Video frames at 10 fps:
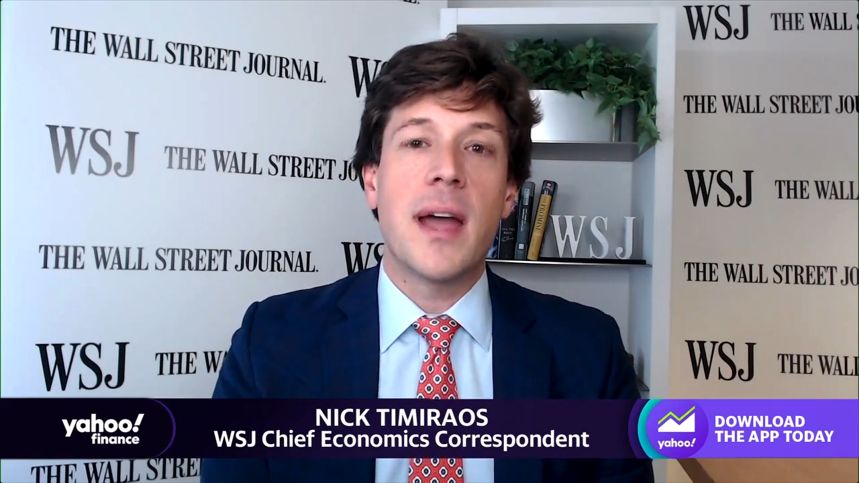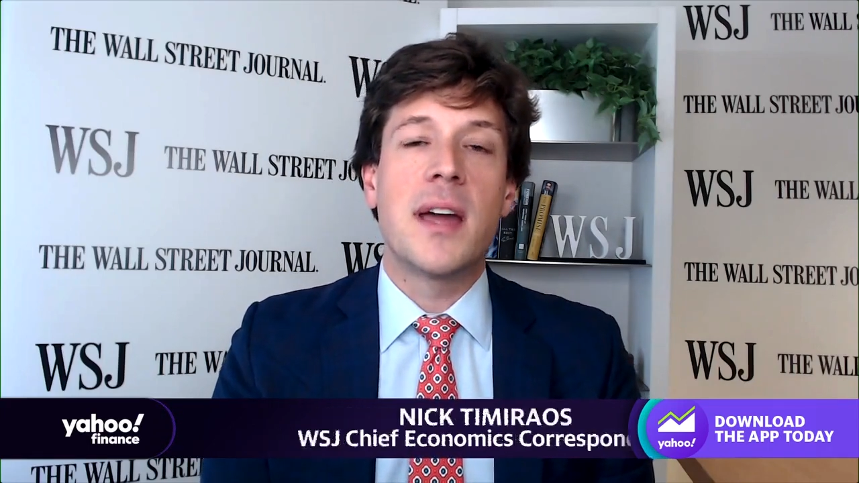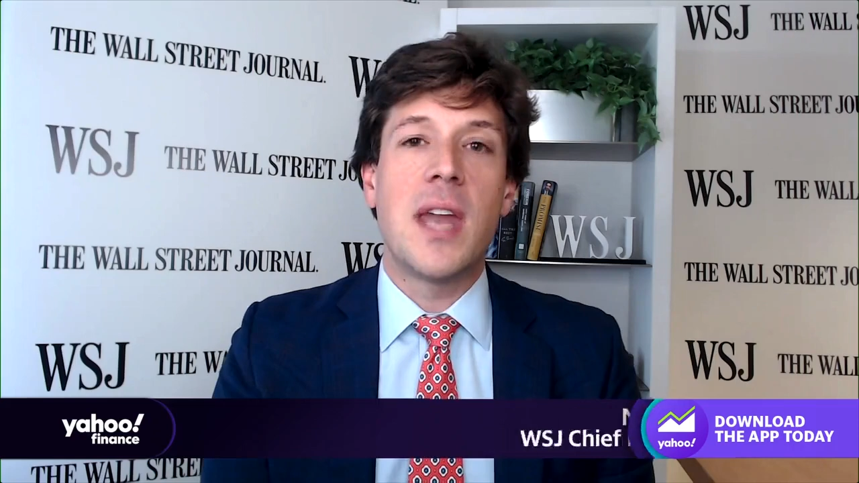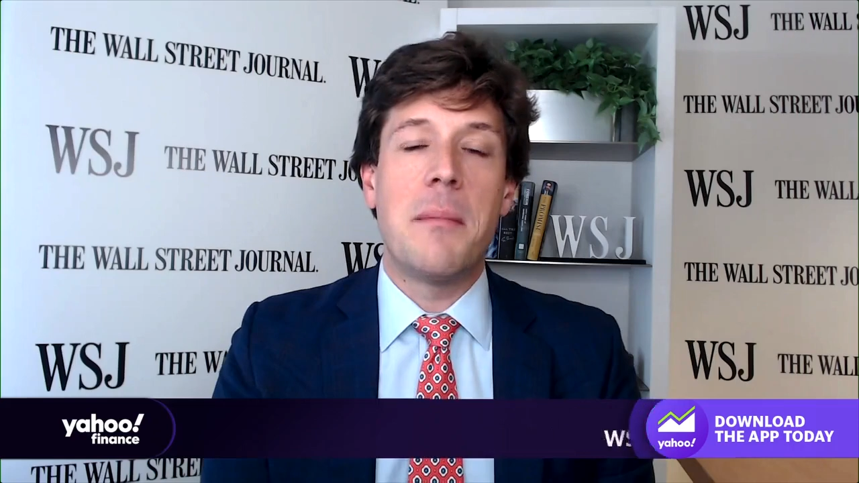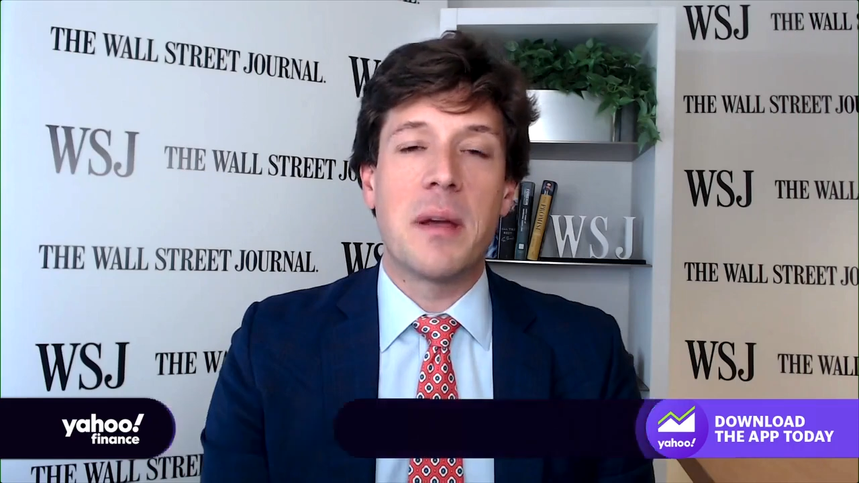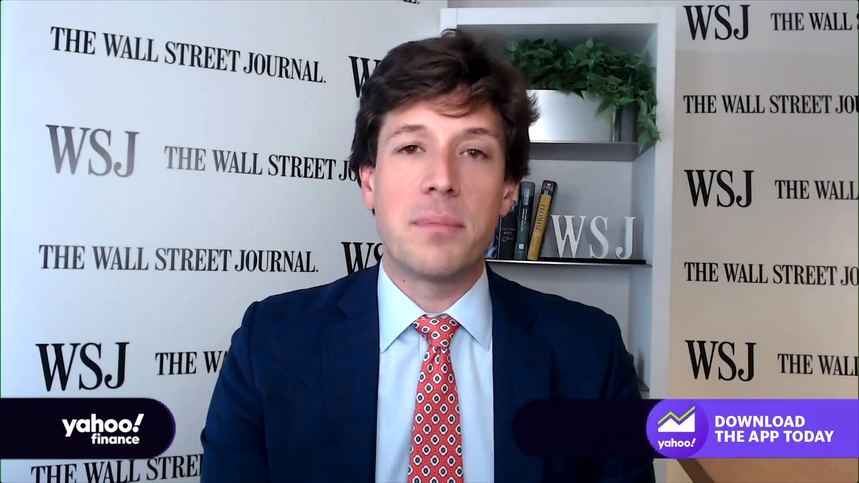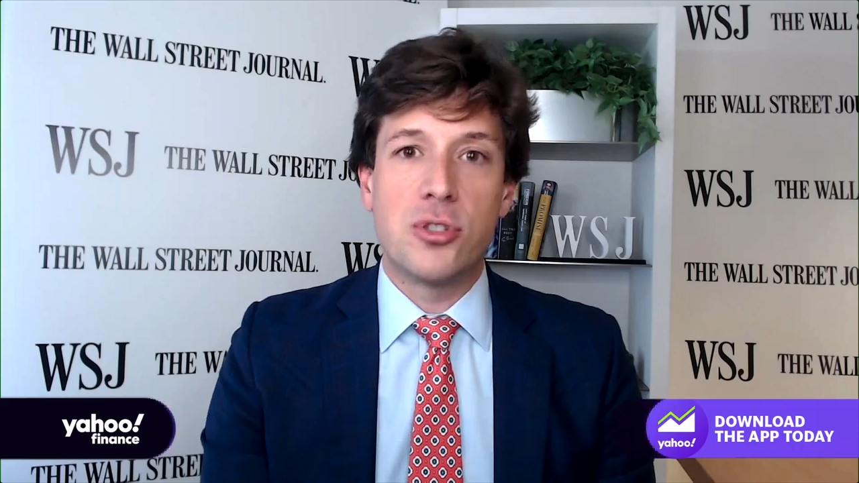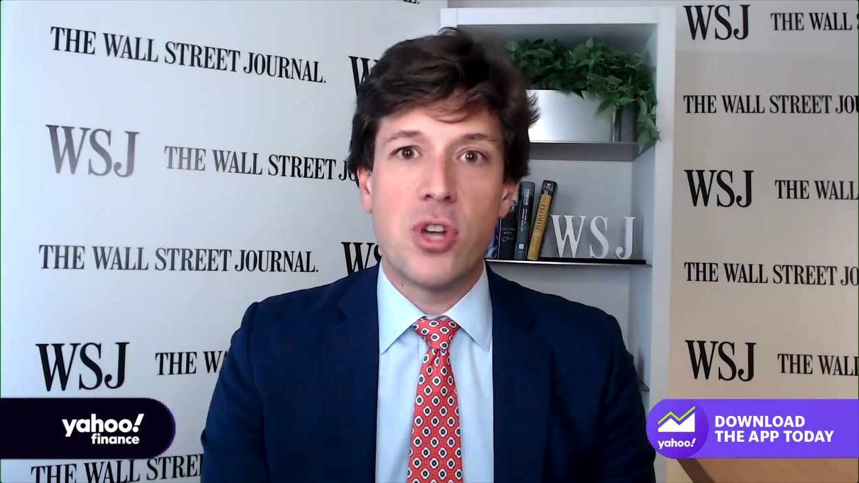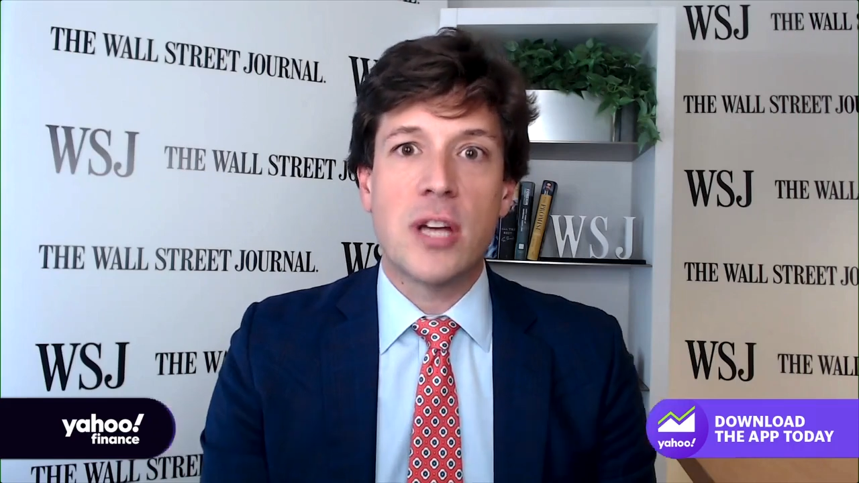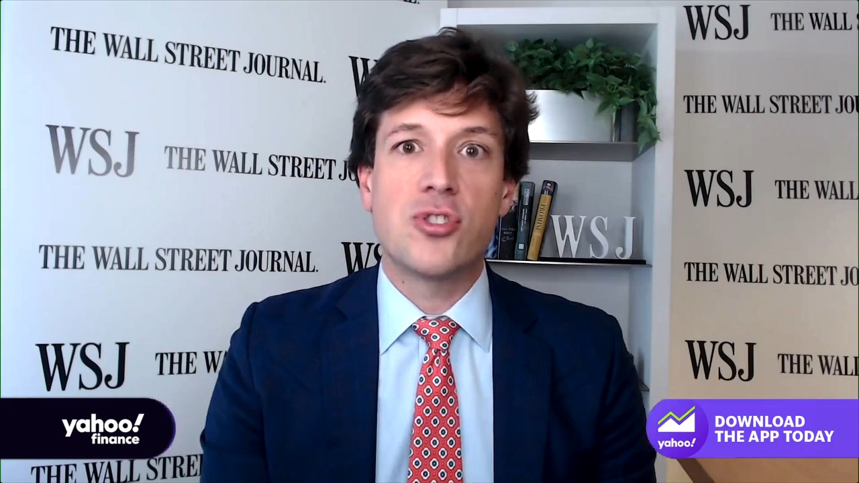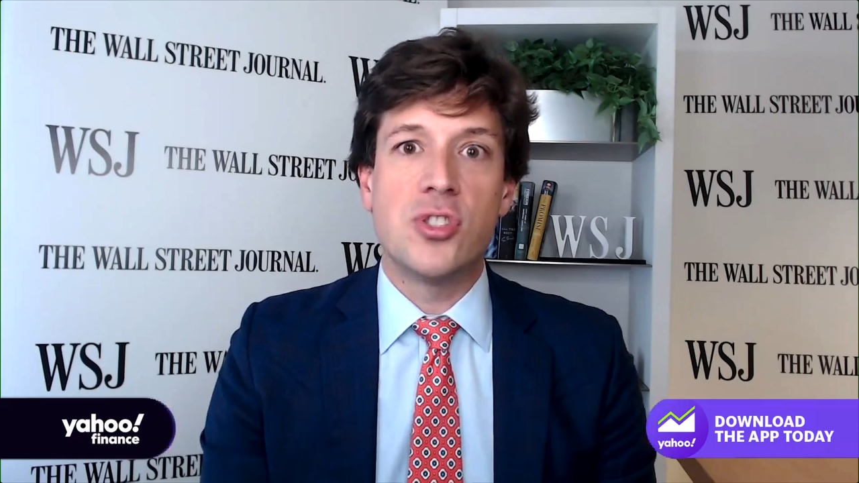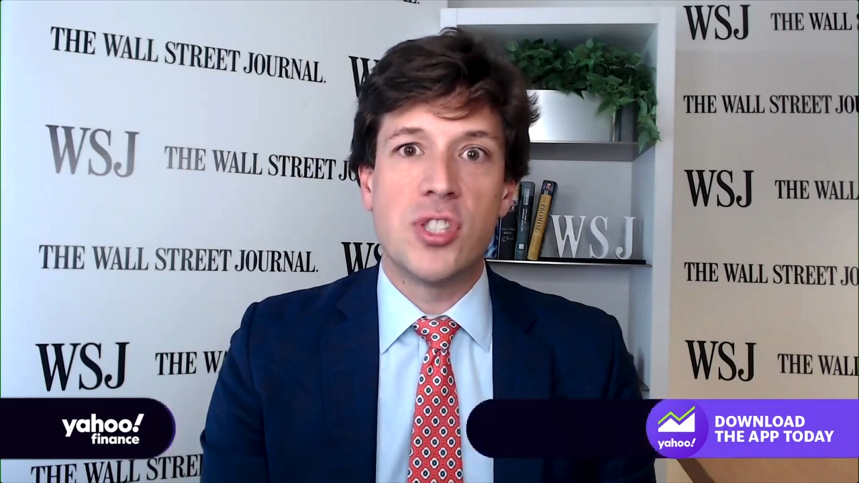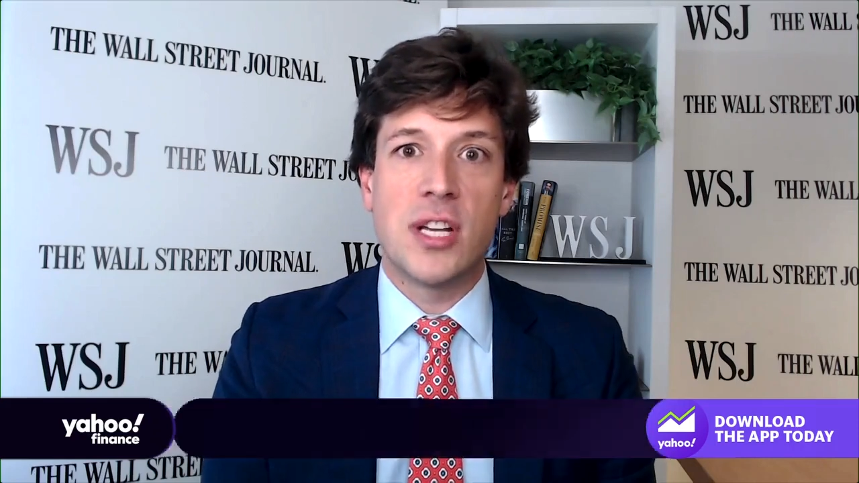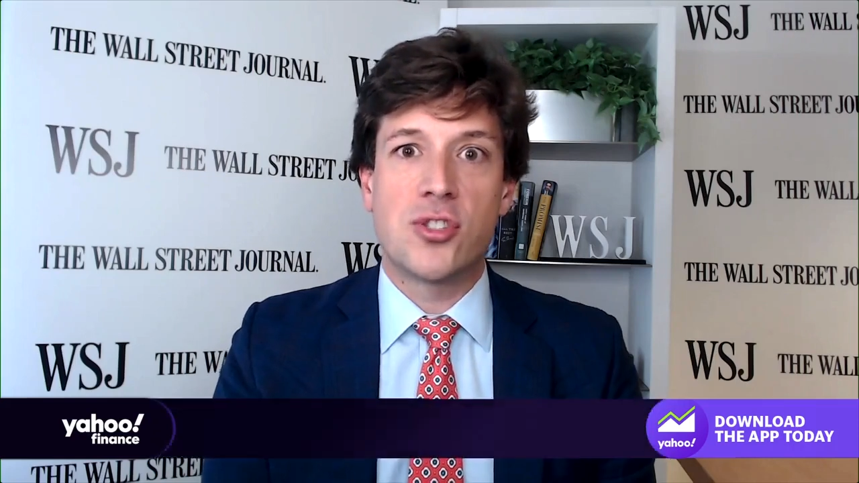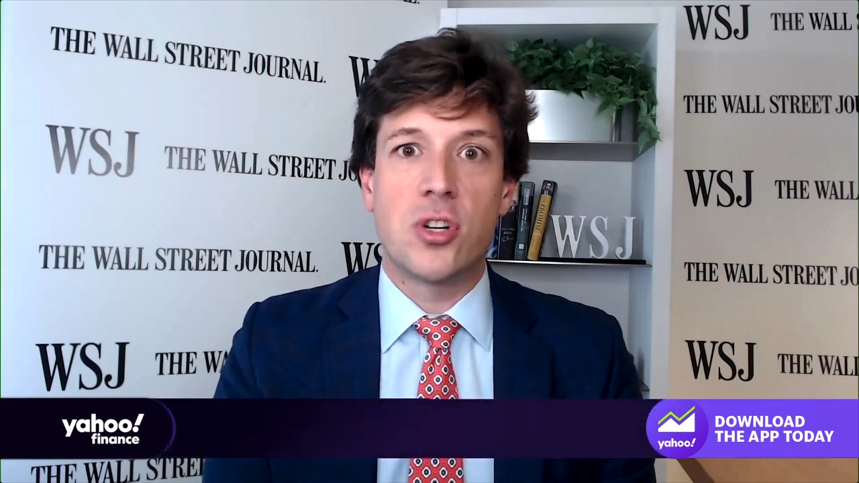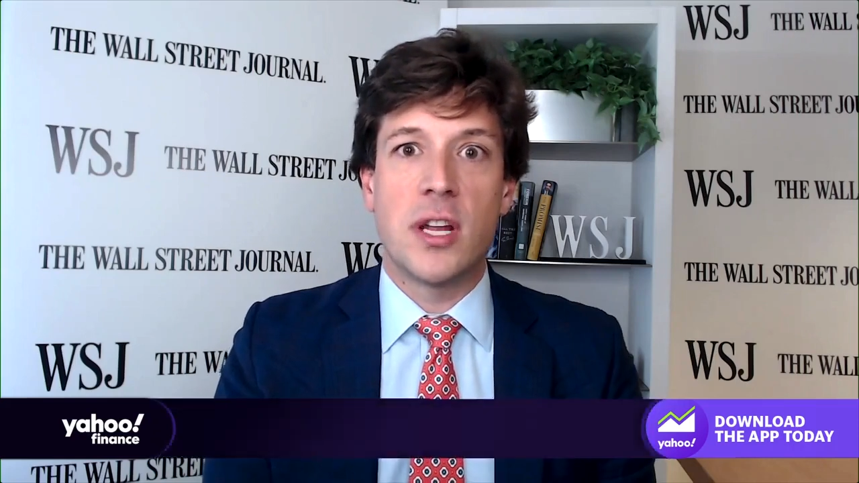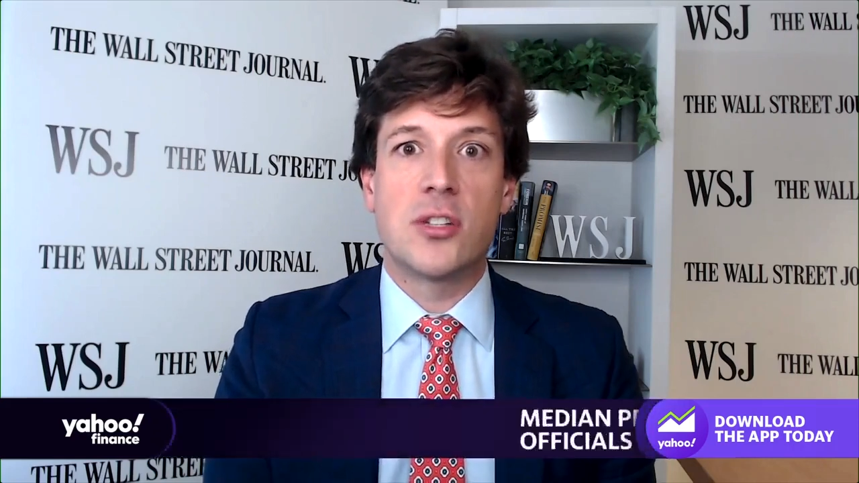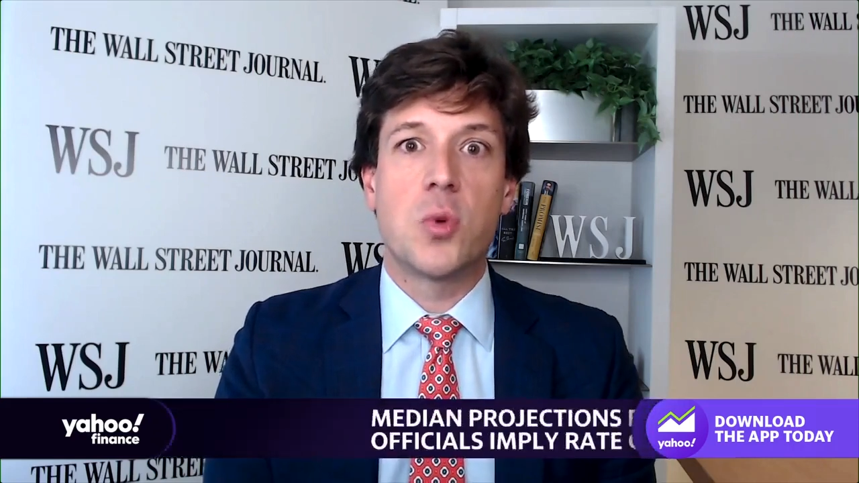economic projections yesterday,